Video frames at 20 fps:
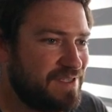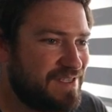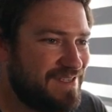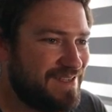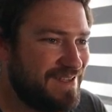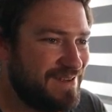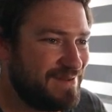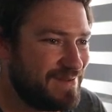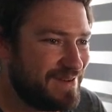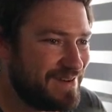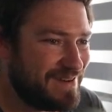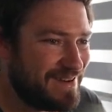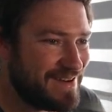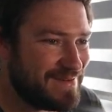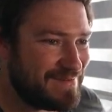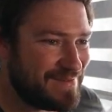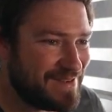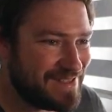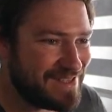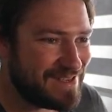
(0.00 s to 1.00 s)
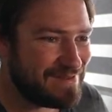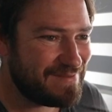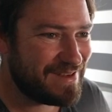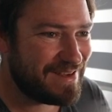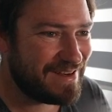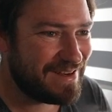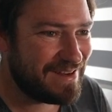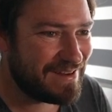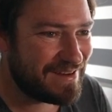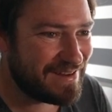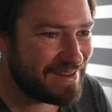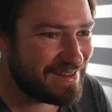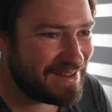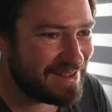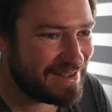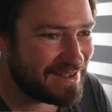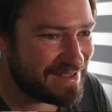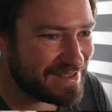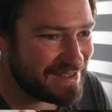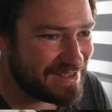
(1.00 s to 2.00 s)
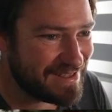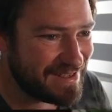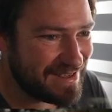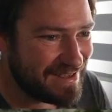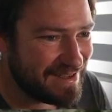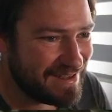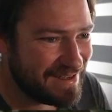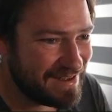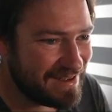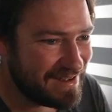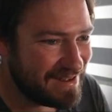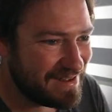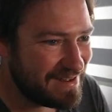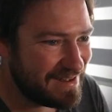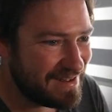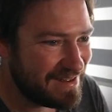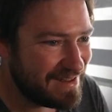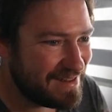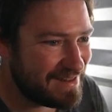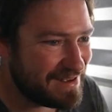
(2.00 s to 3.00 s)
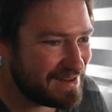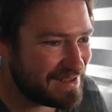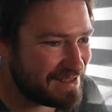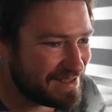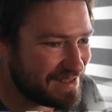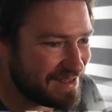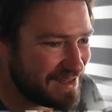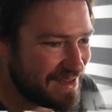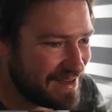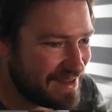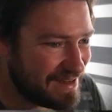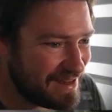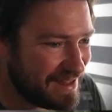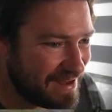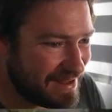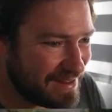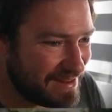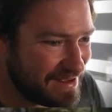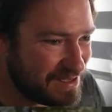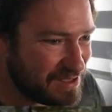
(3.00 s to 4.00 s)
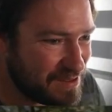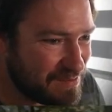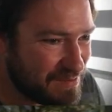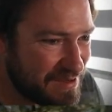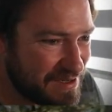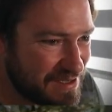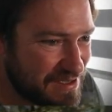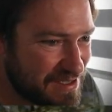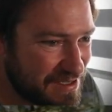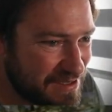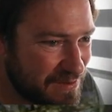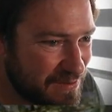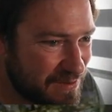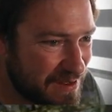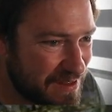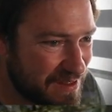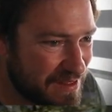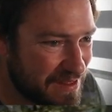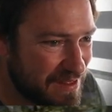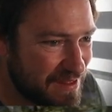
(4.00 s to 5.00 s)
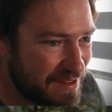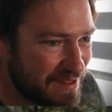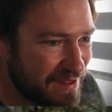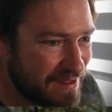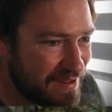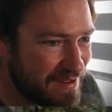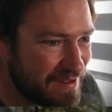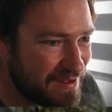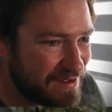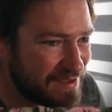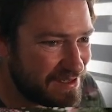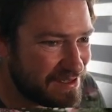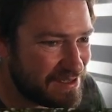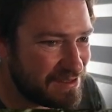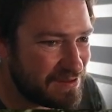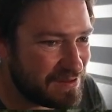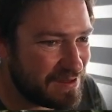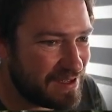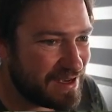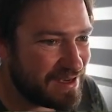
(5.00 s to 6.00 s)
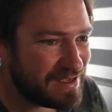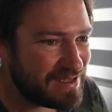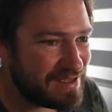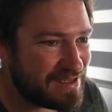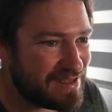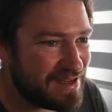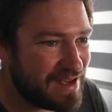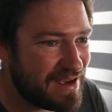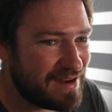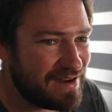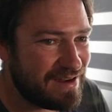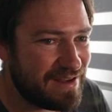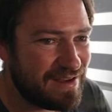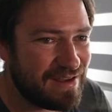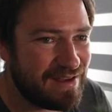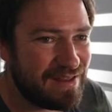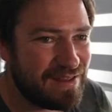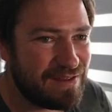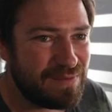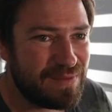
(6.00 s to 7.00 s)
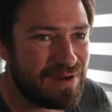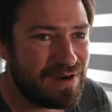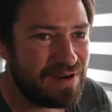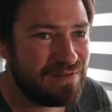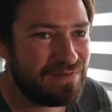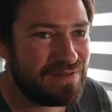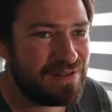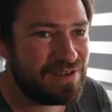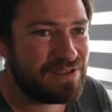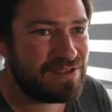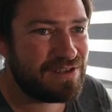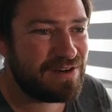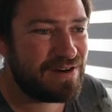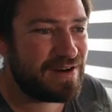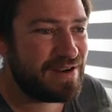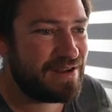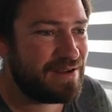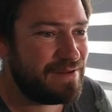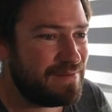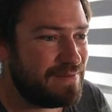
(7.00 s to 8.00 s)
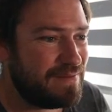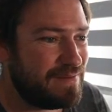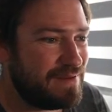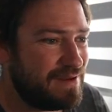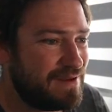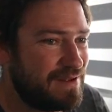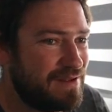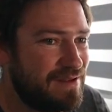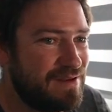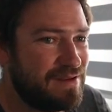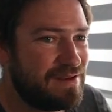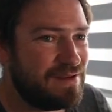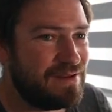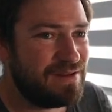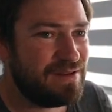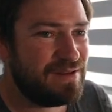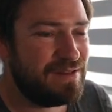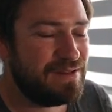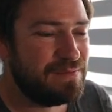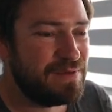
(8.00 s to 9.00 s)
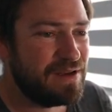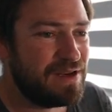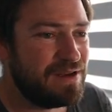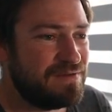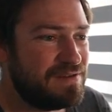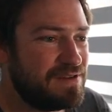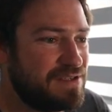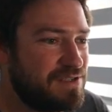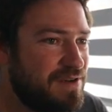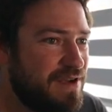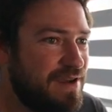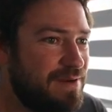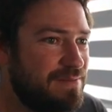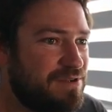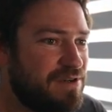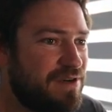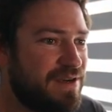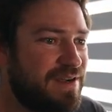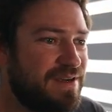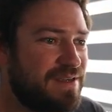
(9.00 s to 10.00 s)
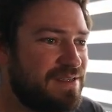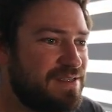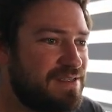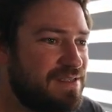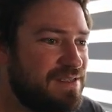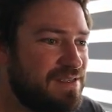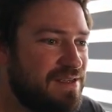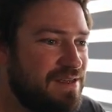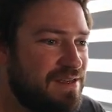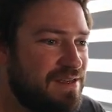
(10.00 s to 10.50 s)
see what happens. I mean, look at this. There's a person with a suitcase standing in the middle of the train, in the middle of the tram tracks.